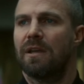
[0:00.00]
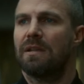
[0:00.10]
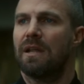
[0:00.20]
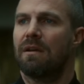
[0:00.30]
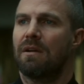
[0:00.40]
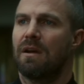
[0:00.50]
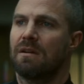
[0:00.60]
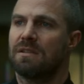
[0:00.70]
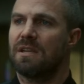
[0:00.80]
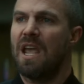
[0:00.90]
of Lincoln
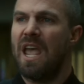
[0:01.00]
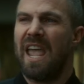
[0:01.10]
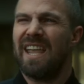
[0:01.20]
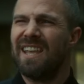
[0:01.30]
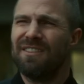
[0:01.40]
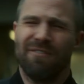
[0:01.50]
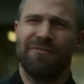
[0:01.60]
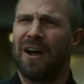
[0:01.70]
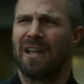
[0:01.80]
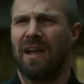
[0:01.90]
City's drug trade
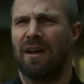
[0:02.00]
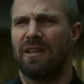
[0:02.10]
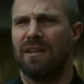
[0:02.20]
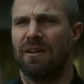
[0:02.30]
at the end of the